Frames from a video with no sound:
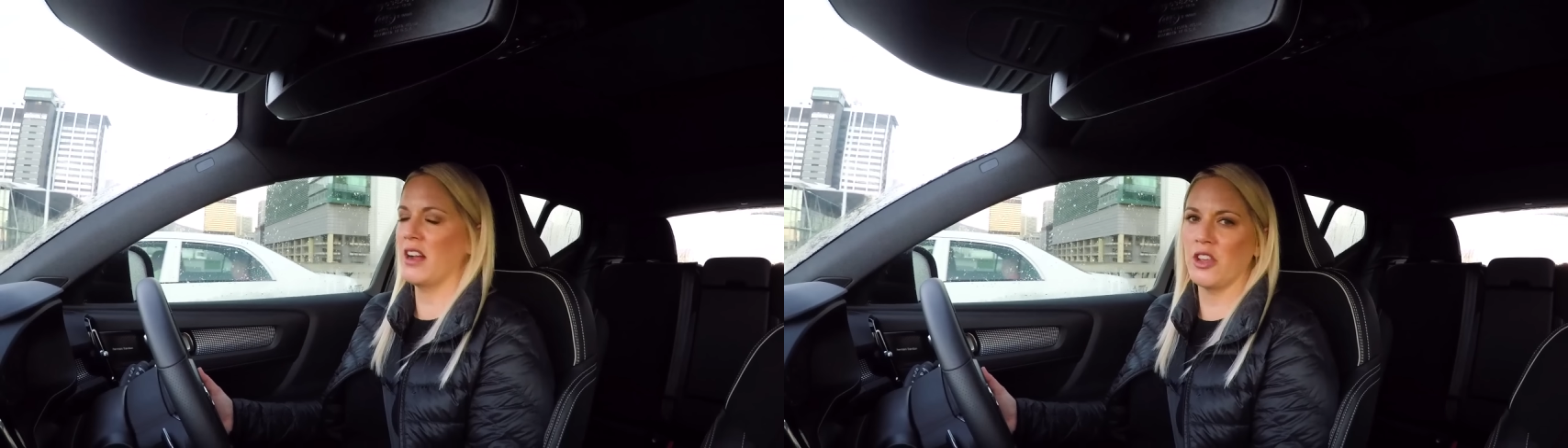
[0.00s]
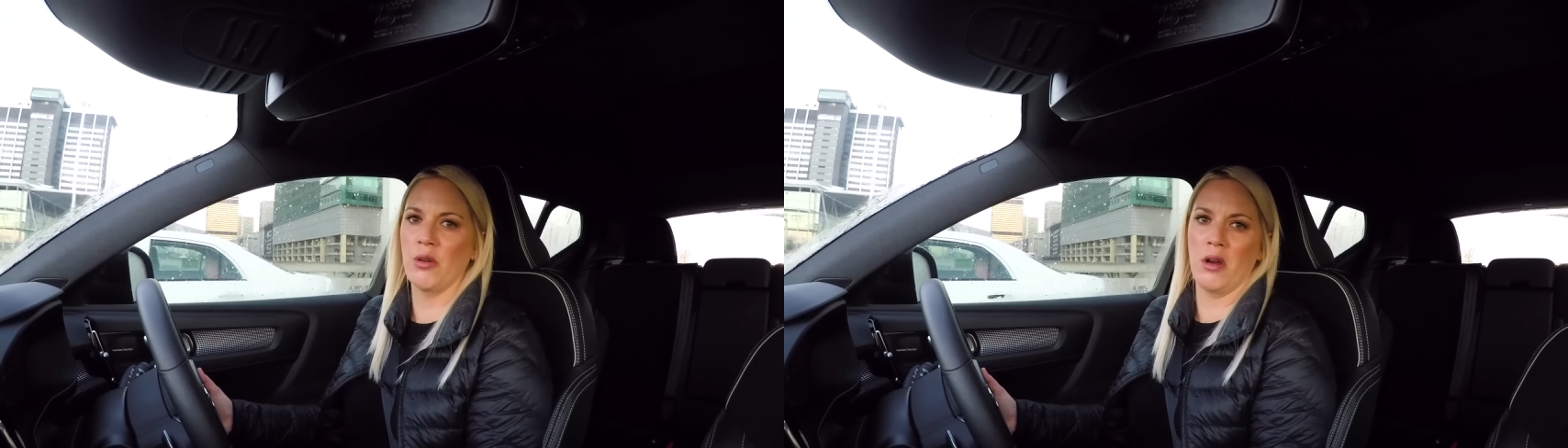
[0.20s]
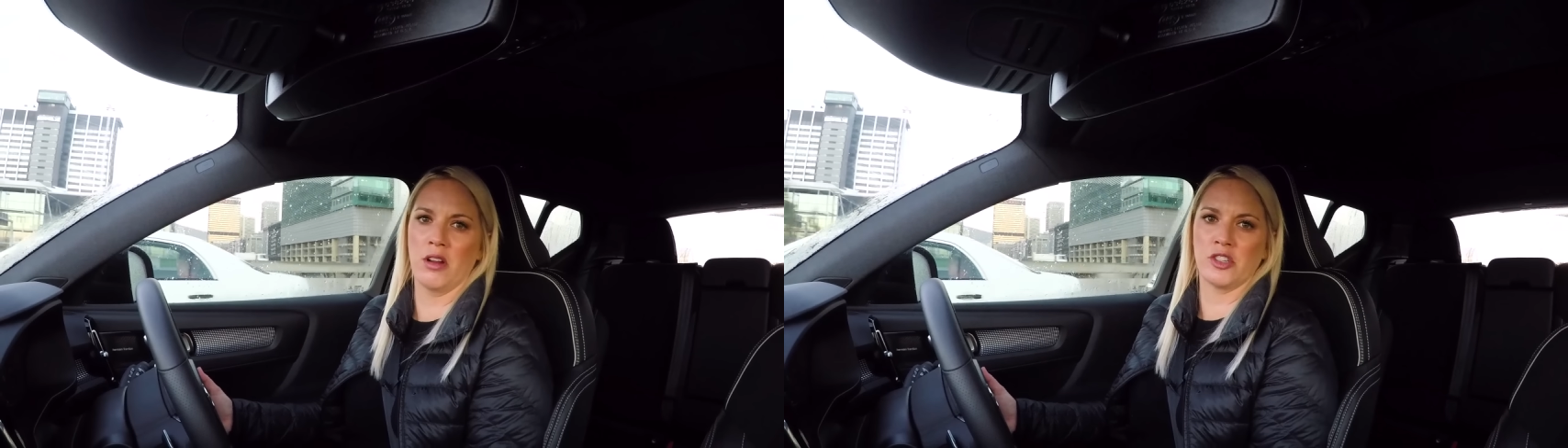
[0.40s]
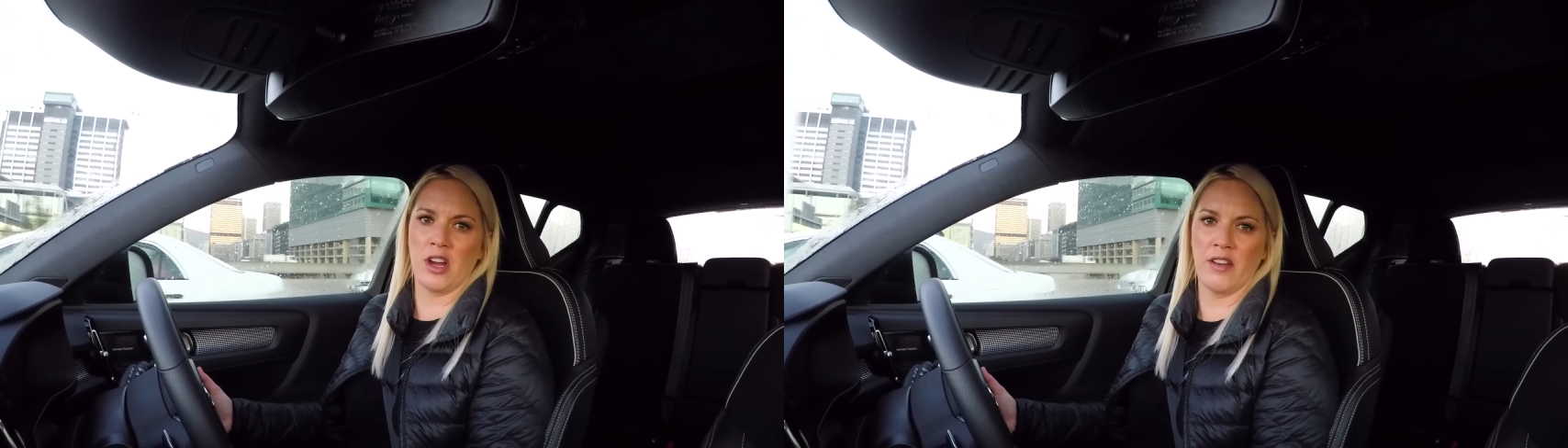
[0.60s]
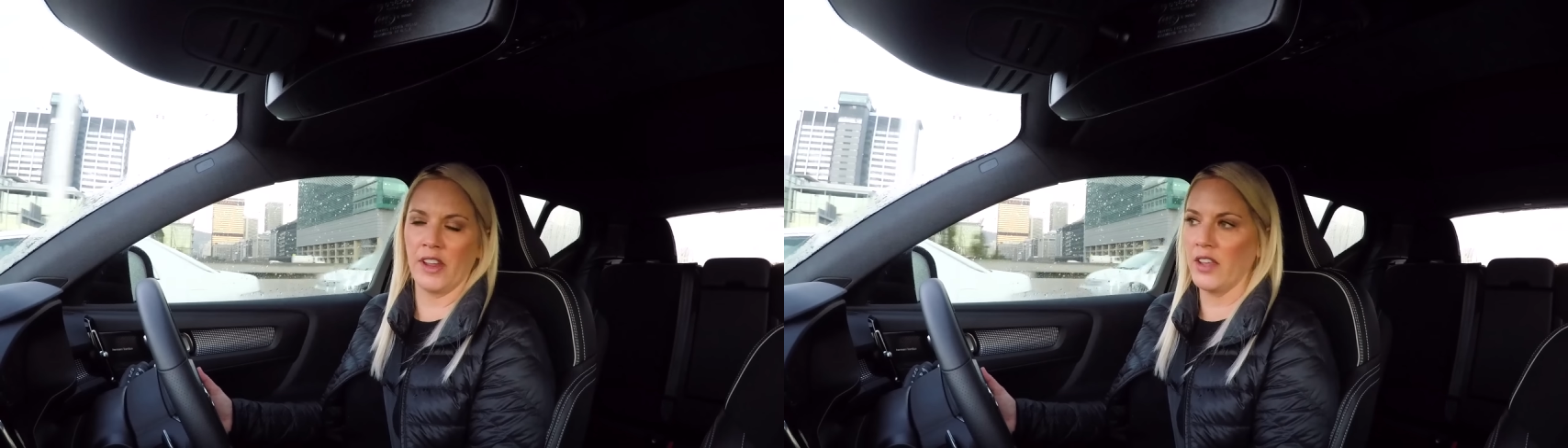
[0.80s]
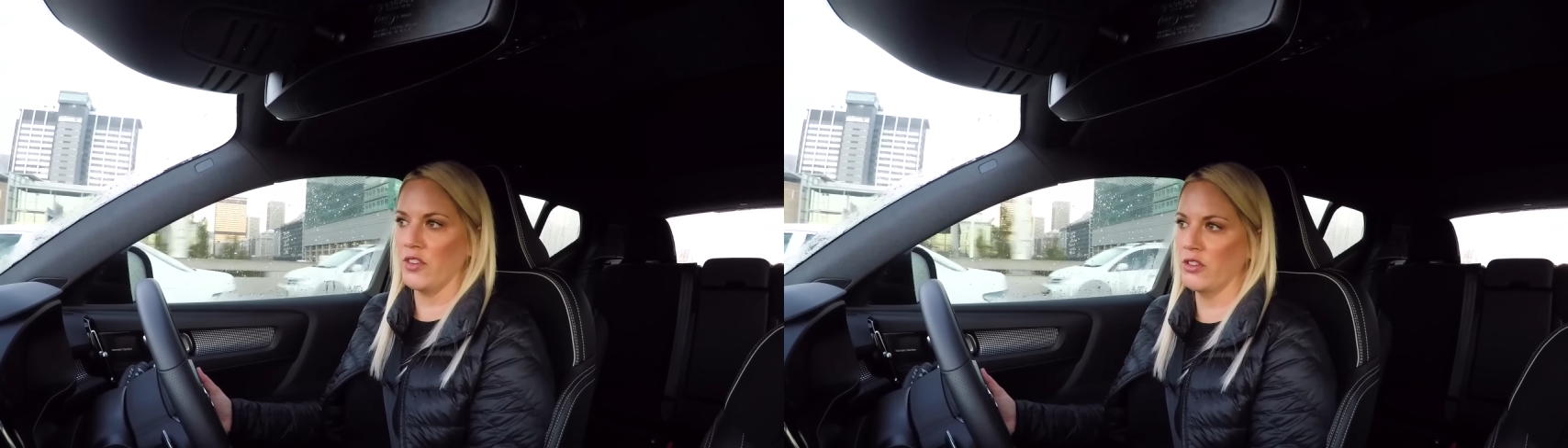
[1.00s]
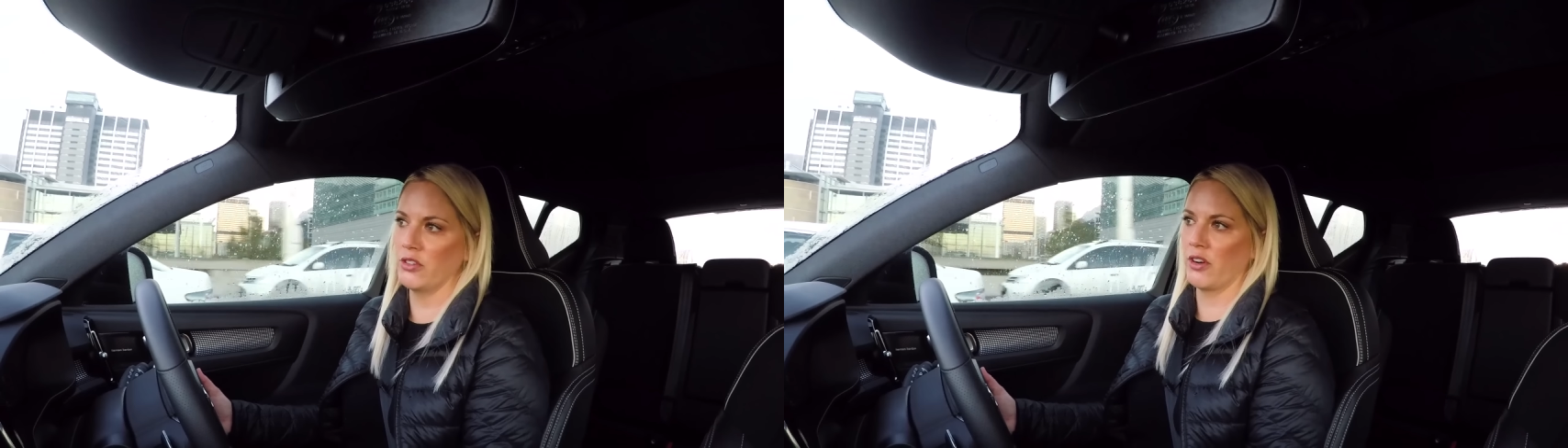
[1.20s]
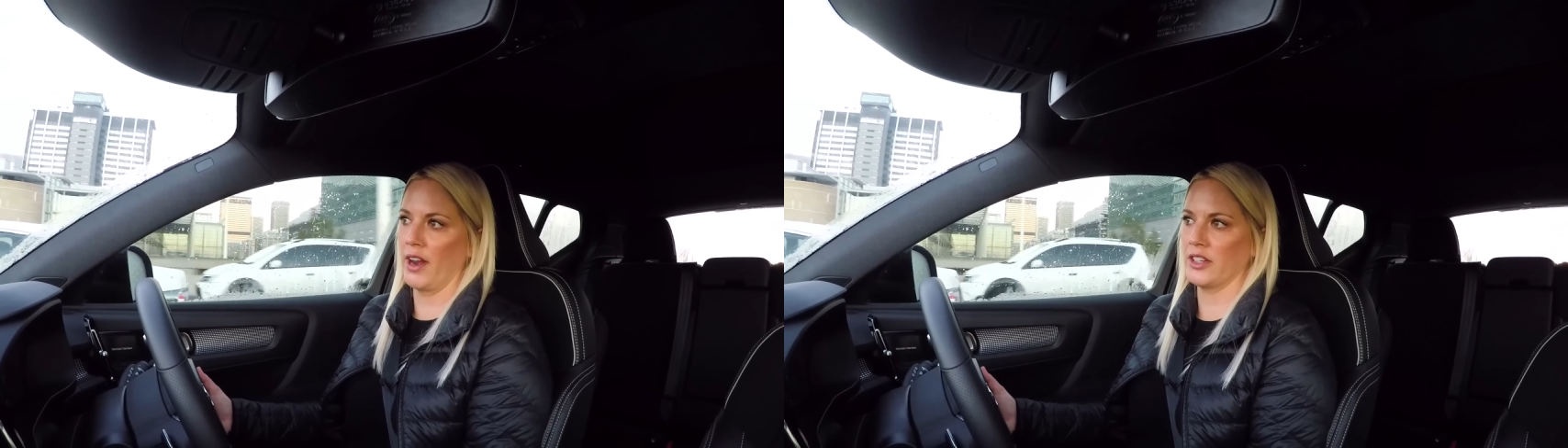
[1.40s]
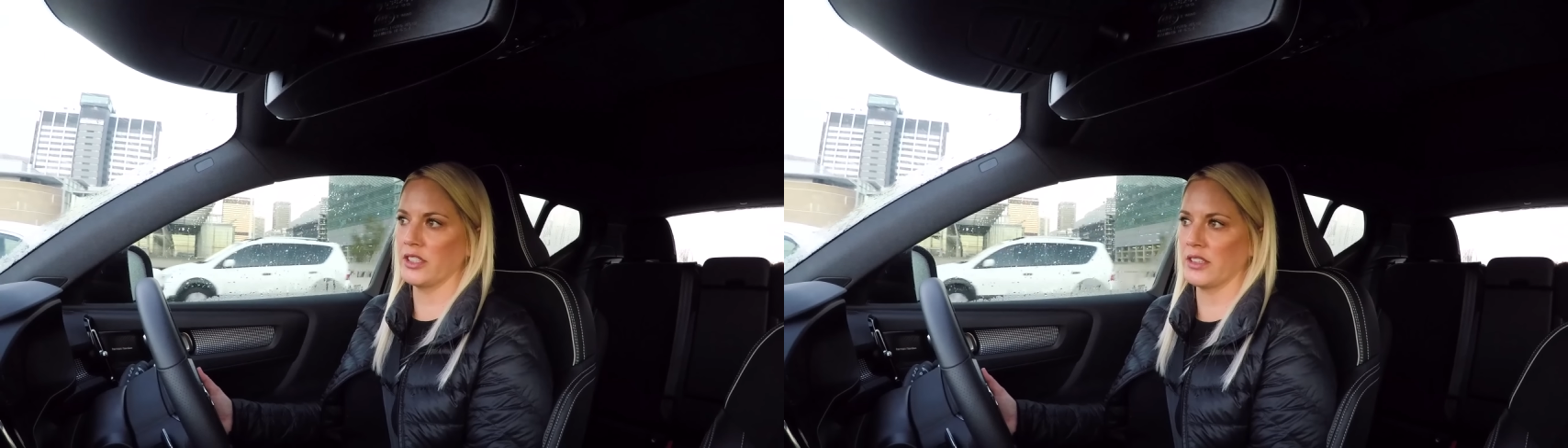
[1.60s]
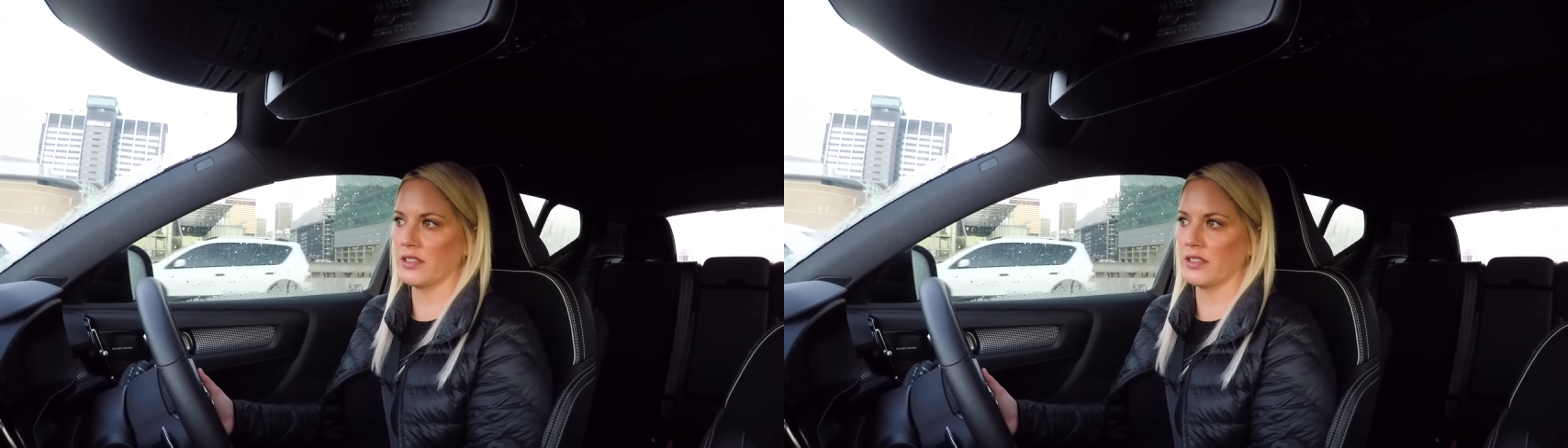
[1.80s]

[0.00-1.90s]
cuck you are driving if you do crash in